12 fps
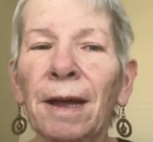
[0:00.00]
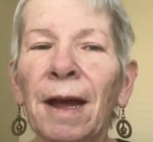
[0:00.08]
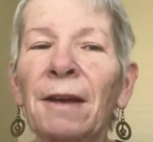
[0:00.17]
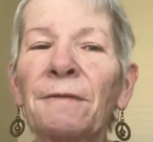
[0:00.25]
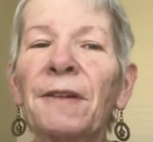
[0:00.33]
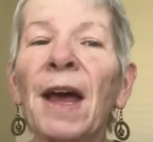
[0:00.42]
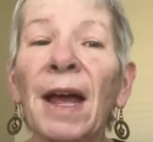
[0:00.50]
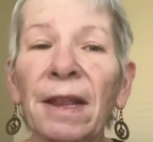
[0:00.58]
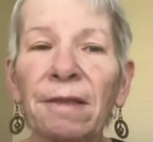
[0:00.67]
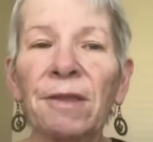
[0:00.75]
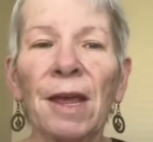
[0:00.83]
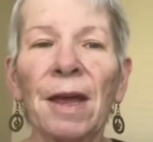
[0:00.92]
I've
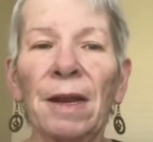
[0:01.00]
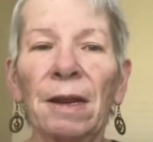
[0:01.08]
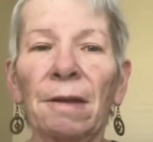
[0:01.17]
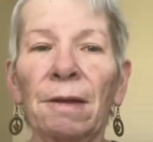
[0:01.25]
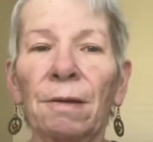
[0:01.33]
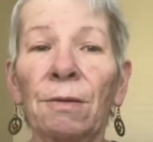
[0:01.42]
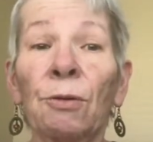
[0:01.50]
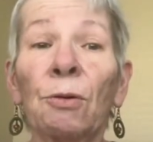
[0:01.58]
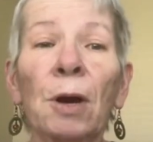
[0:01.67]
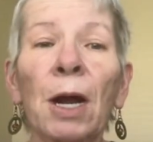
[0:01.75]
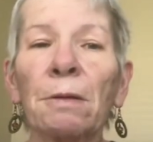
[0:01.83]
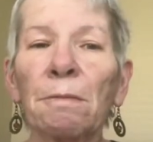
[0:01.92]
had that
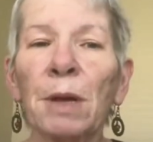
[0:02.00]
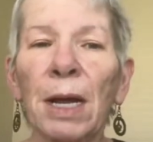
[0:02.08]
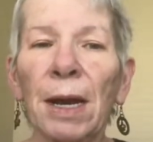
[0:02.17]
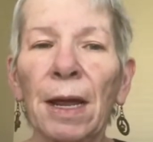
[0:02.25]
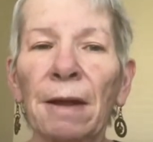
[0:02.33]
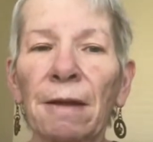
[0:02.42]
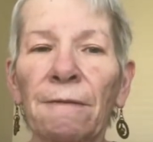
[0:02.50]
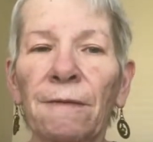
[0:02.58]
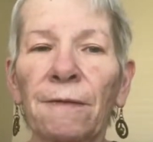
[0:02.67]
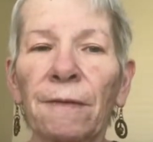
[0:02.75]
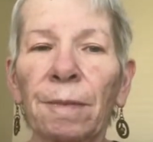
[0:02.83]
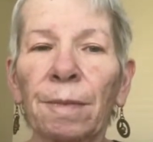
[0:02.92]
throughout my
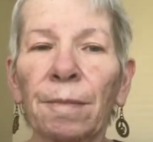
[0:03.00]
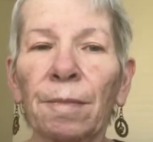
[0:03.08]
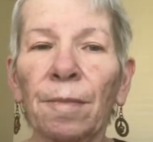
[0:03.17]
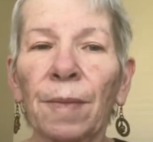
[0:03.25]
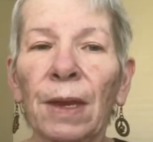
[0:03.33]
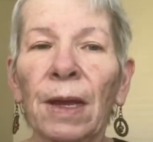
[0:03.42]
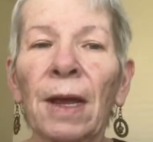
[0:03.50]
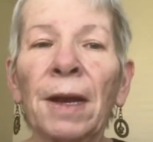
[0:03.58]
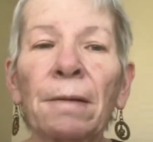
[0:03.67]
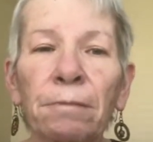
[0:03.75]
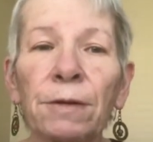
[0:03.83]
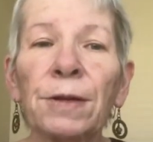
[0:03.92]
life.
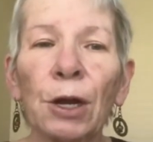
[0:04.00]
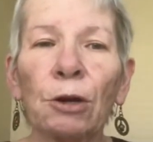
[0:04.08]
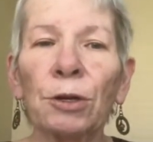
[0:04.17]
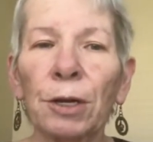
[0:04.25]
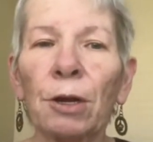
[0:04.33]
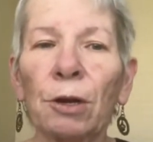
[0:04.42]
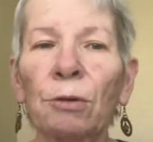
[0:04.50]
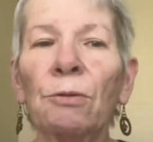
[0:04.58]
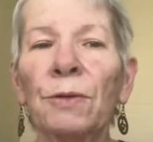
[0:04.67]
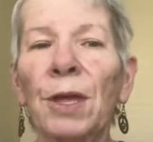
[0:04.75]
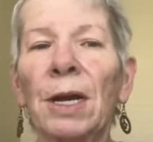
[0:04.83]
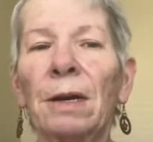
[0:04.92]
And I was not going to
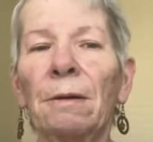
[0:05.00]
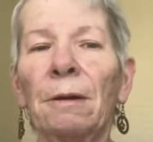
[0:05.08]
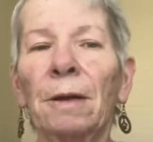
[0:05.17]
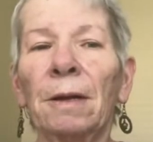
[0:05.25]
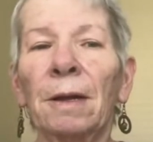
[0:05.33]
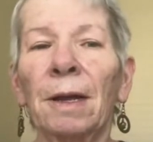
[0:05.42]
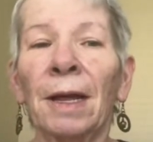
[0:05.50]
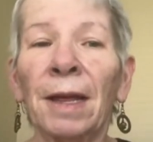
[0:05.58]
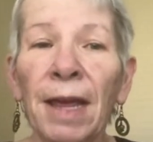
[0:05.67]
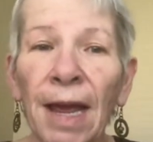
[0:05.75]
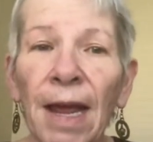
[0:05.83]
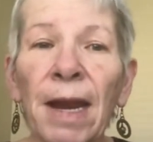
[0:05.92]
go there
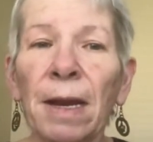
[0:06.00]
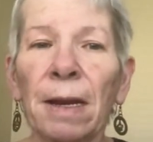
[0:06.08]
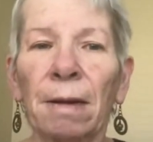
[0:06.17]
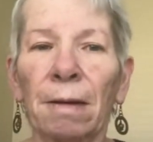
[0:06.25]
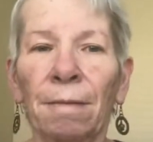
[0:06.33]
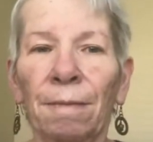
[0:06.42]
again.